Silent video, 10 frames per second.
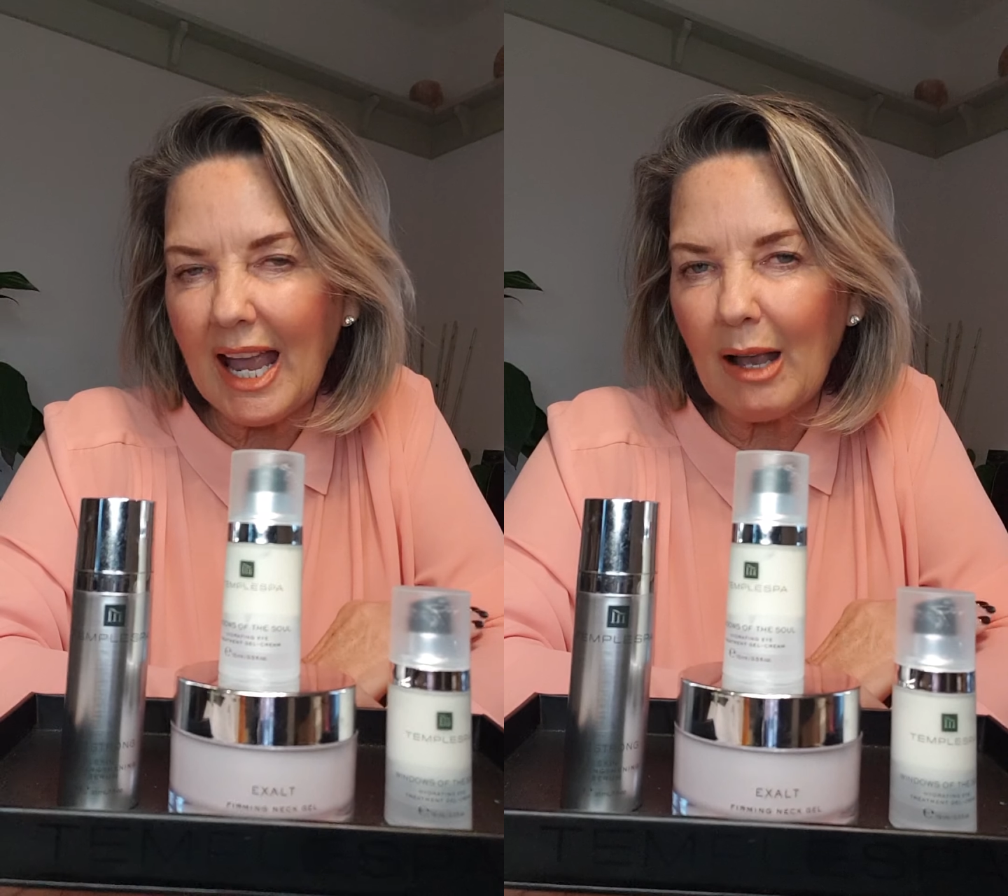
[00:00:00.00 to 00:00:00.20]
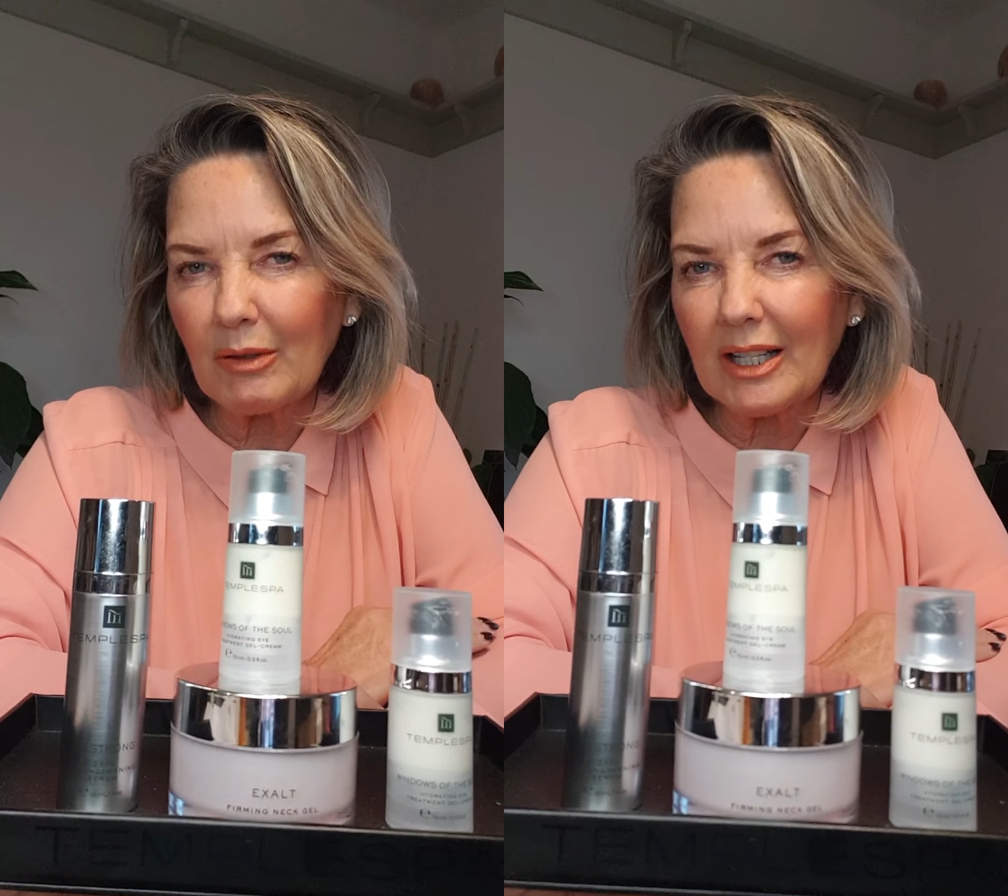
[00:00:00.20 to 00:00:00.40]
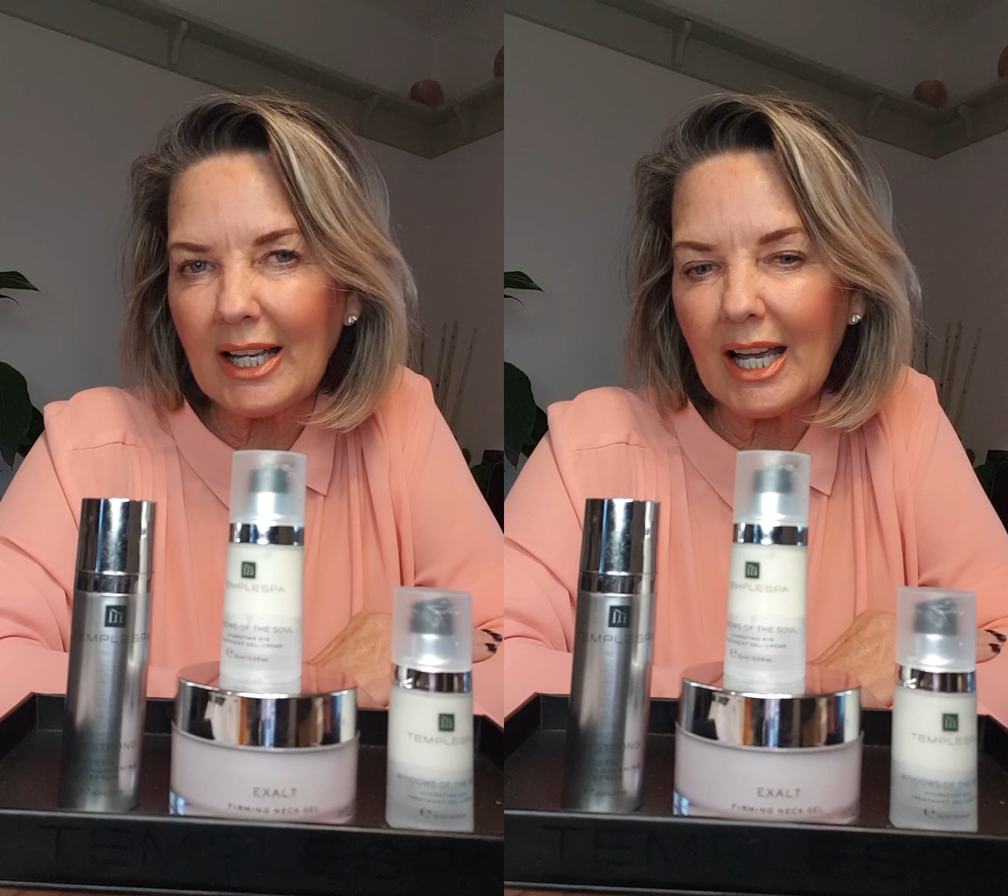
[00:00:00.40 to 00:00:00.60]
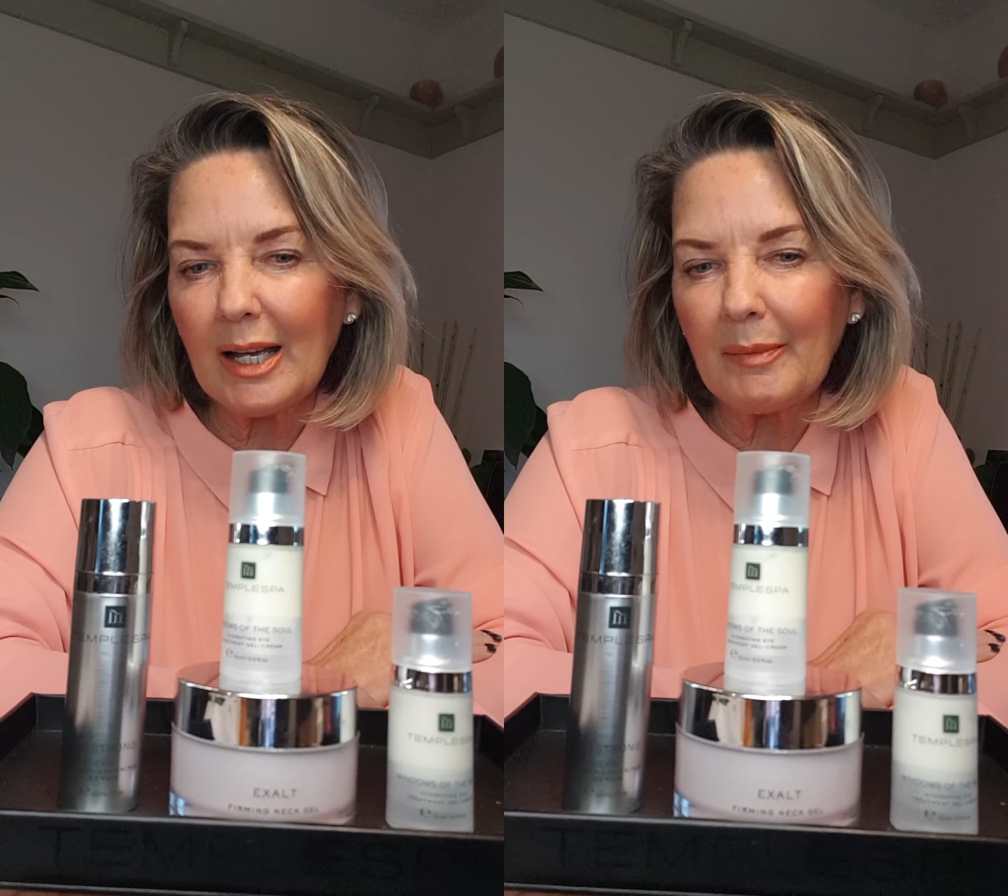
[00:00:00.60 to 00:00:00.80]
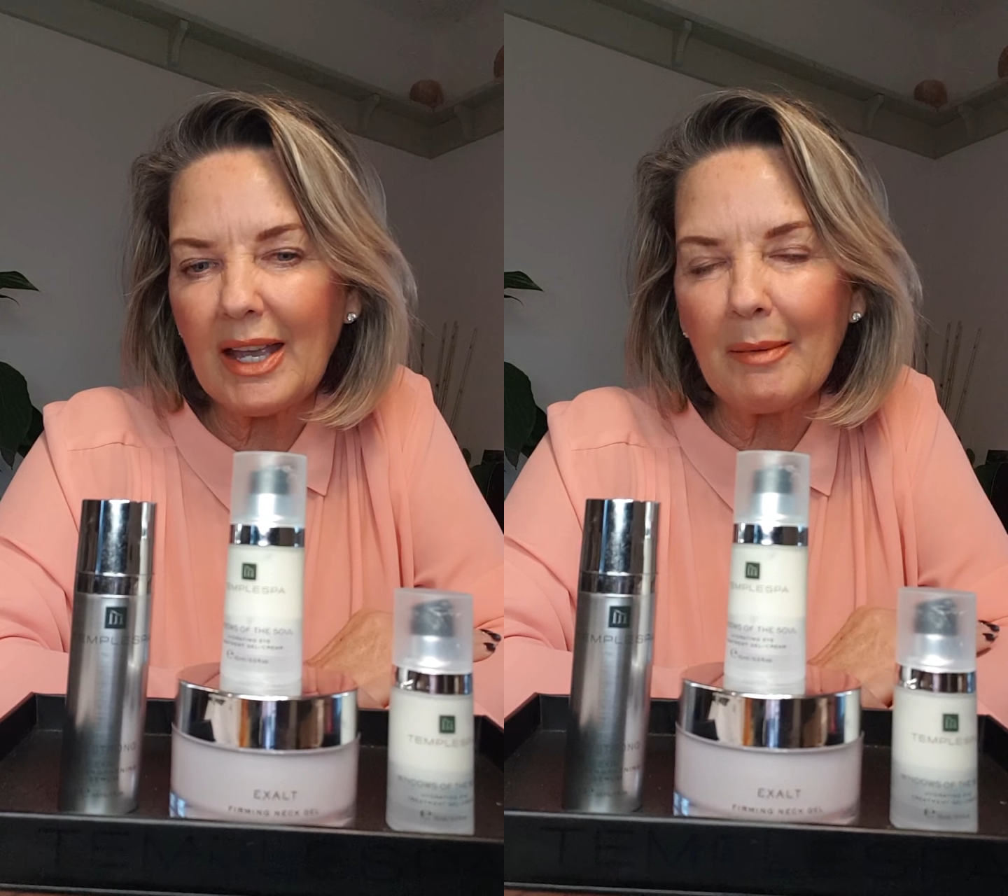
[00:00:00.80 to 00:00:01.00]
I will
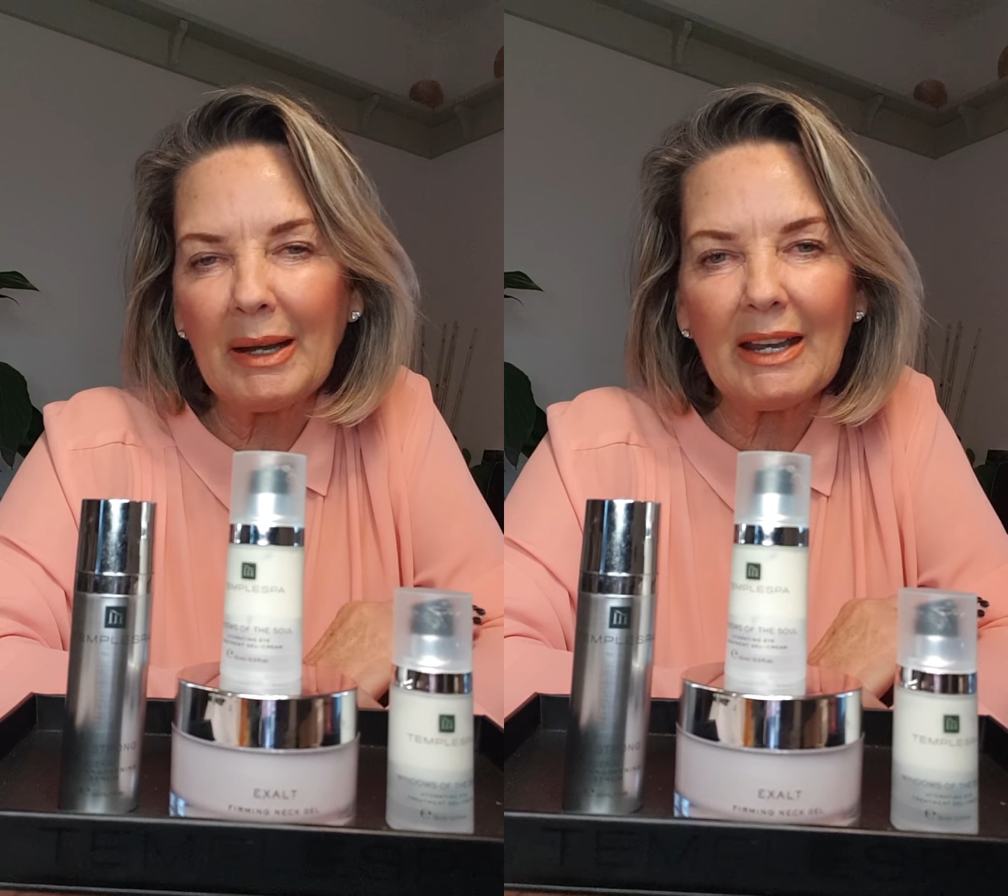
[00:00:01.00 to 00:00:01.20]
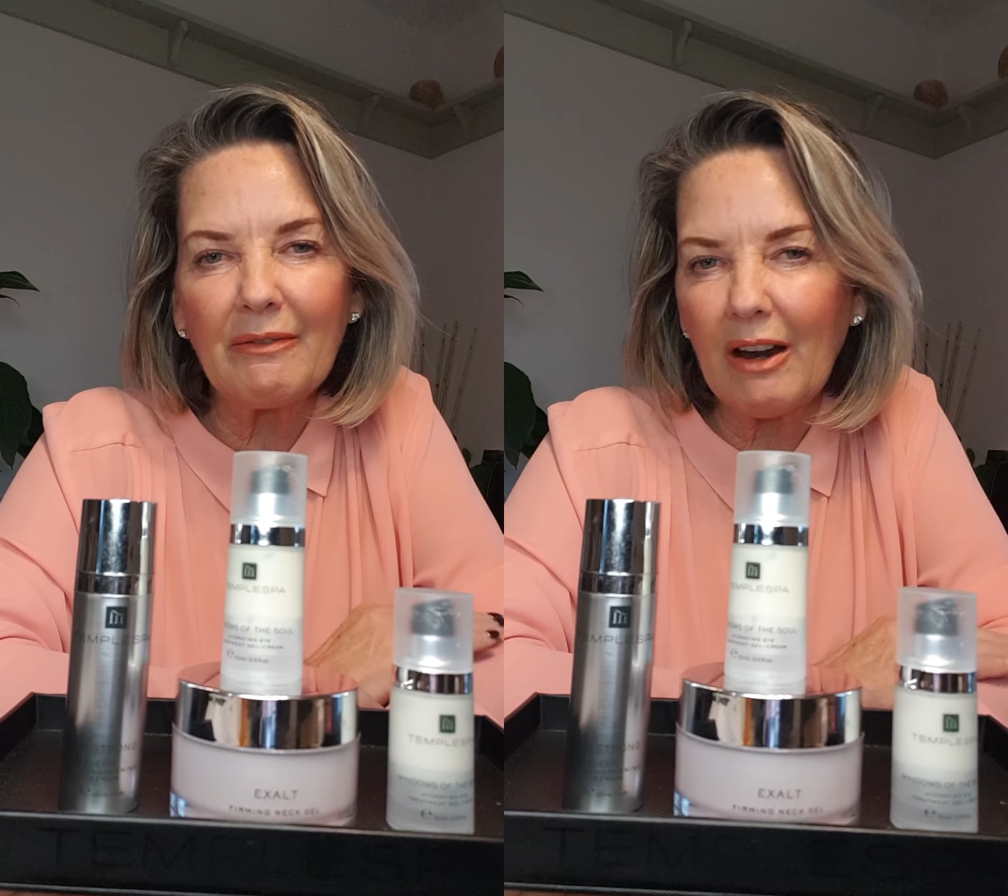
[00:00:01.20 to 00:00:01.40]
make it